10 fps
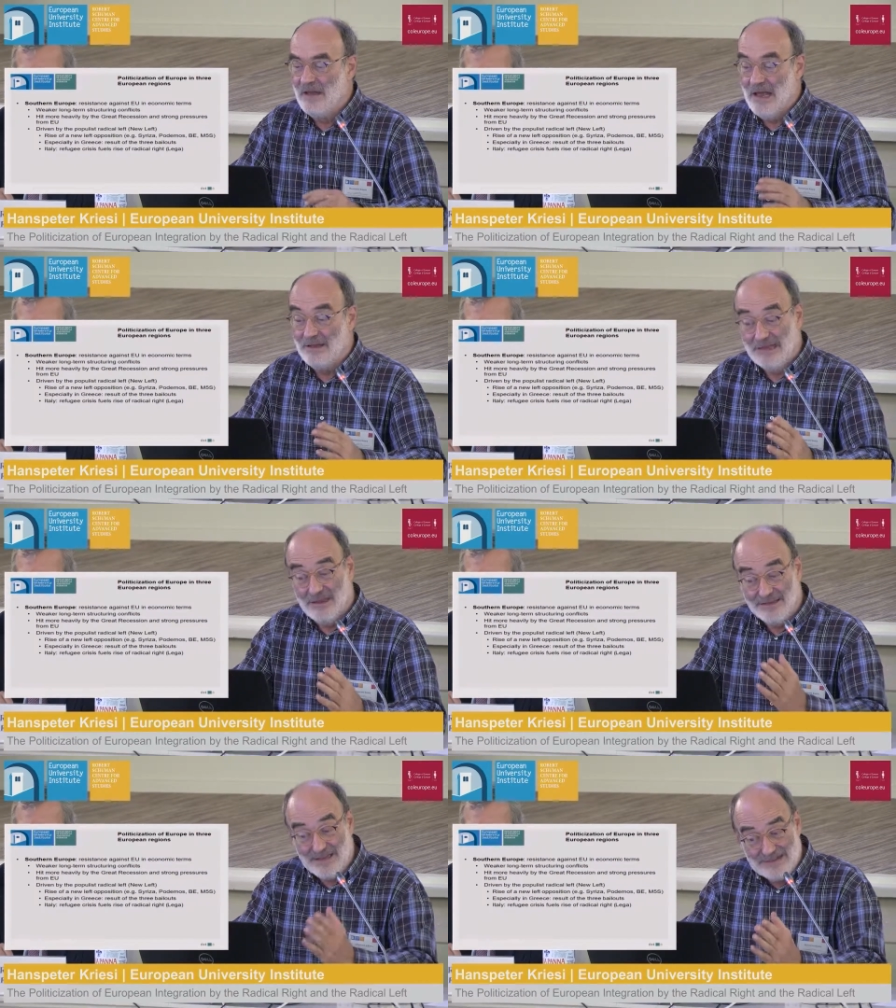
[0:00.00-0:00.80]
The,
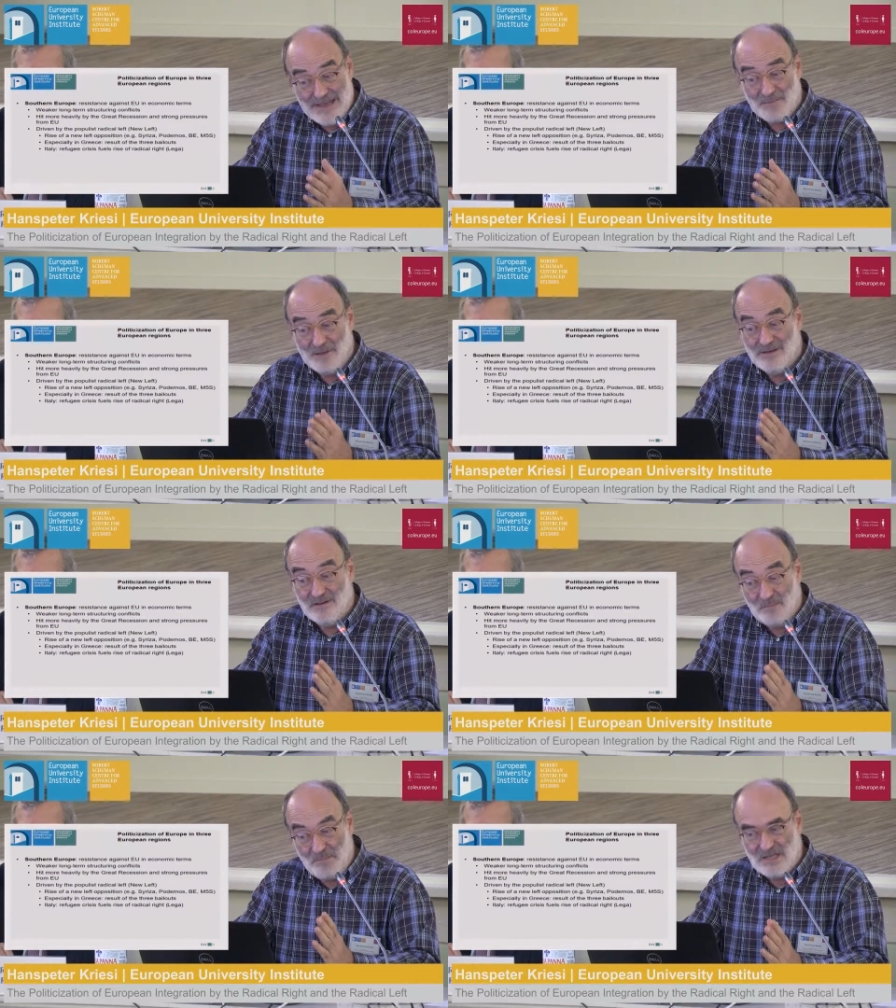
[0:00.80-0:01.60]
this happened
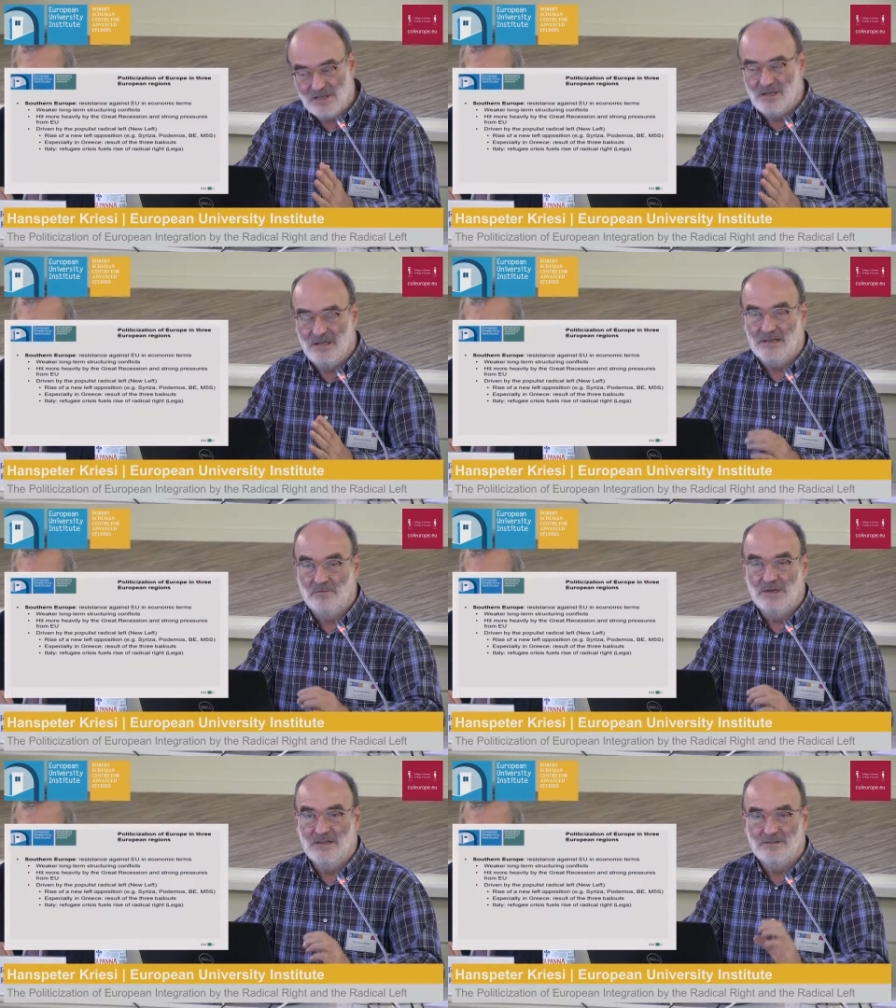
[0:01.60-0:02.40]
especially in
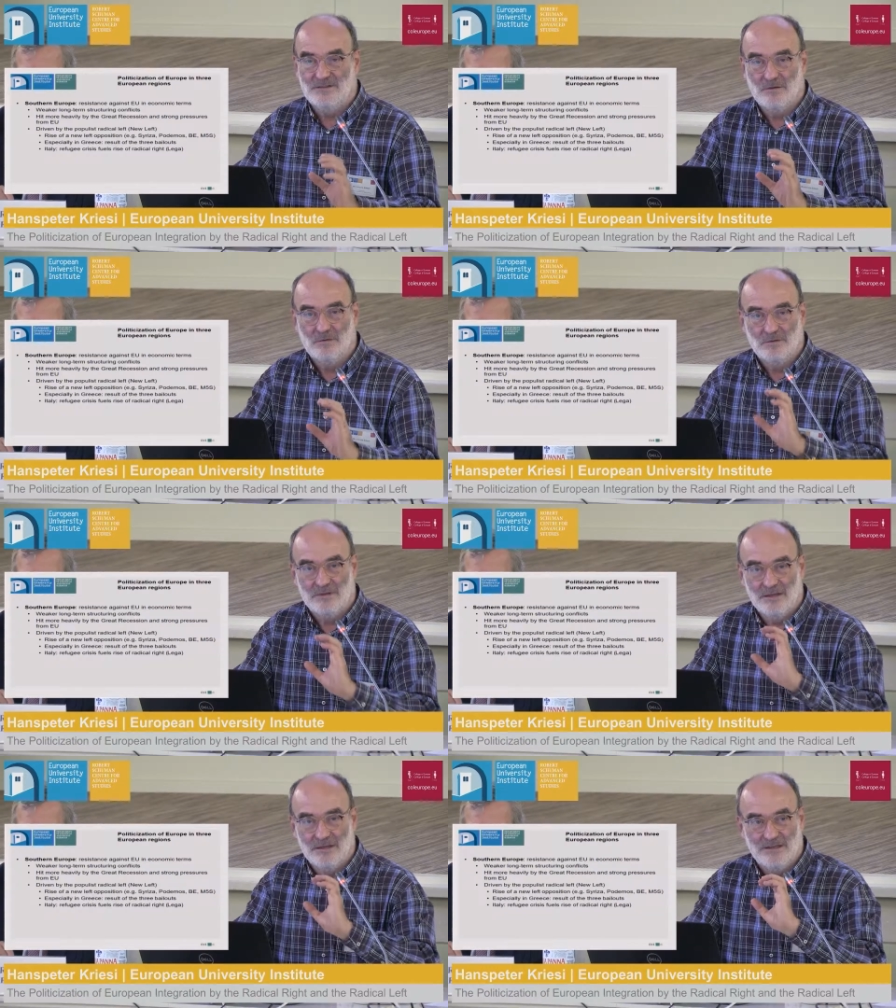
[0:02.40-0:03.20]
Greece. So
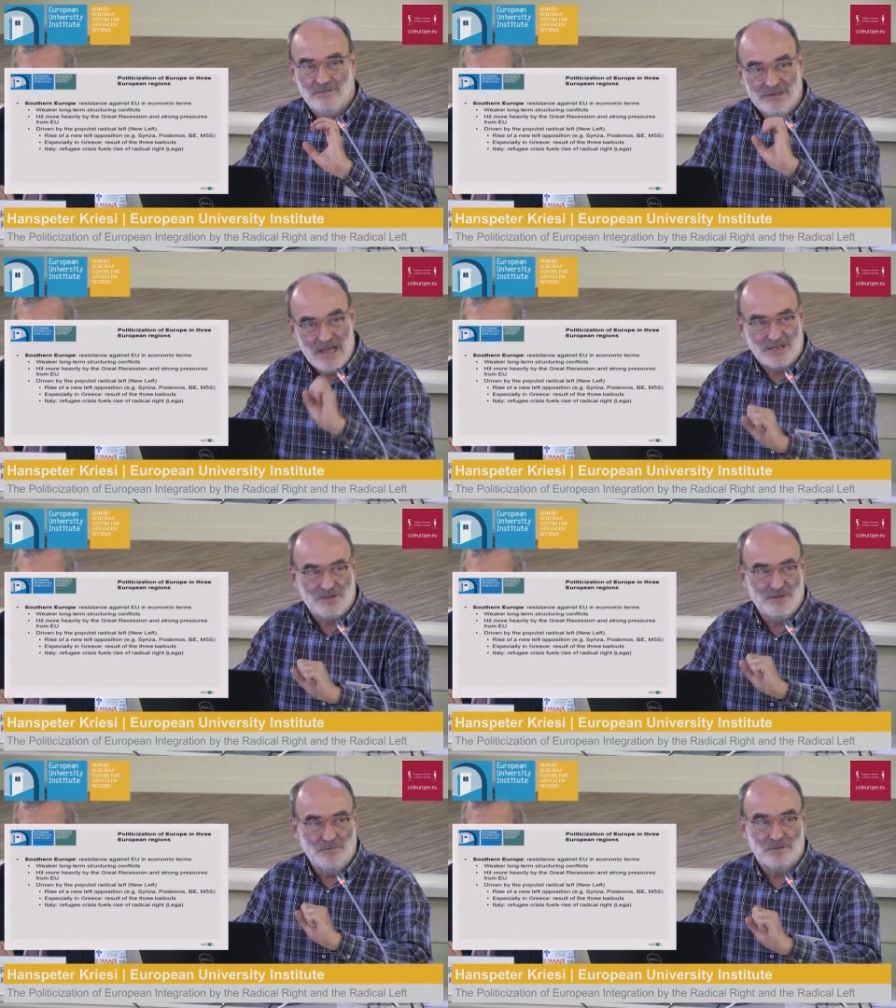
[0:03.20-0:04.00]
the, the
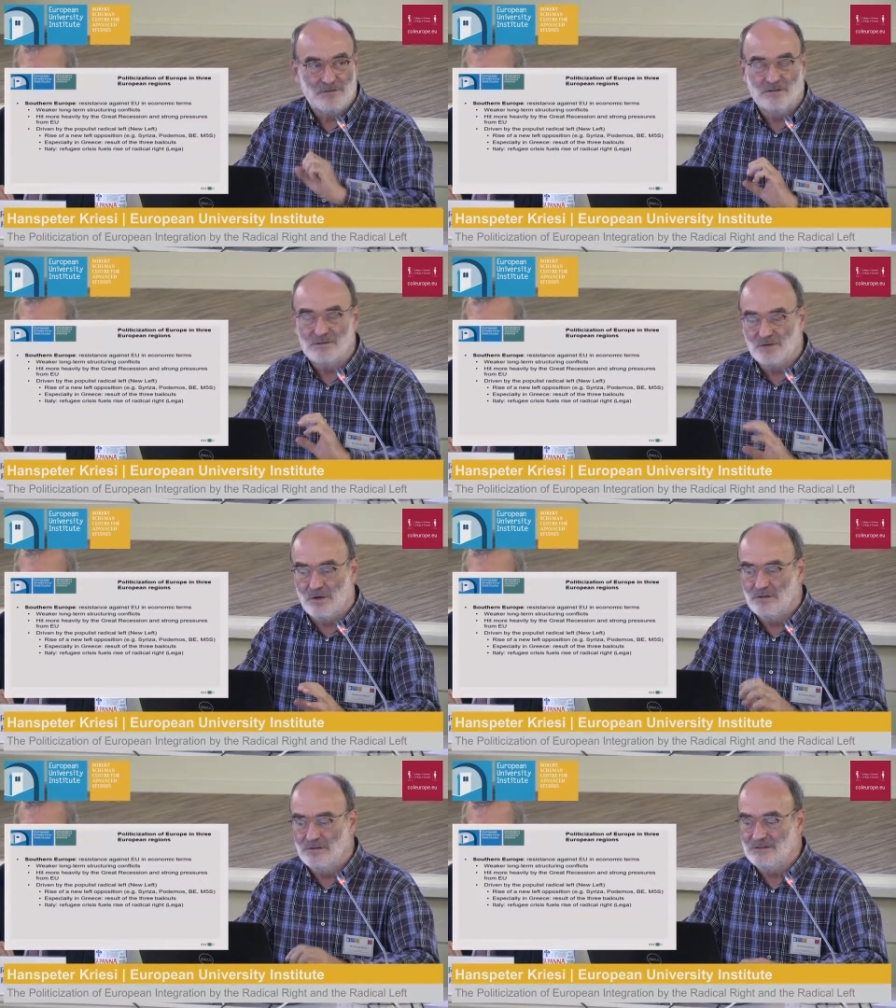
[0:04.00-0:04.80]
reaction was the
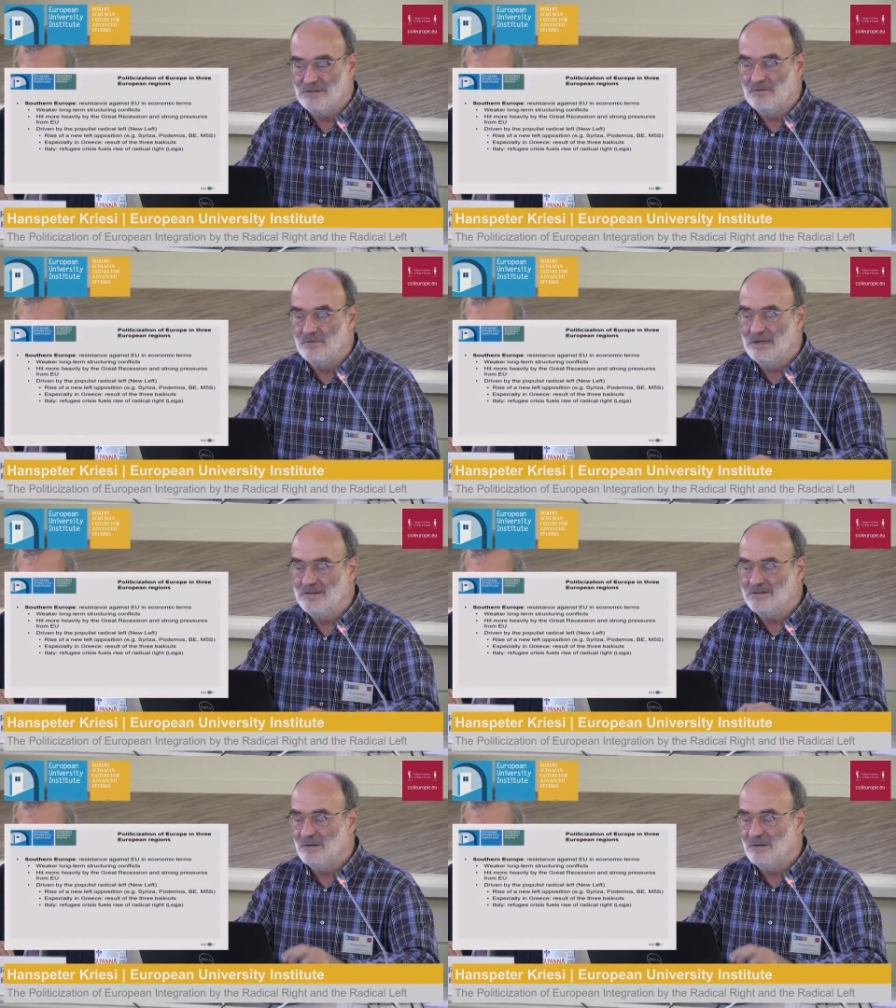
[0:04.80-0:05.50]
strongest in Greece.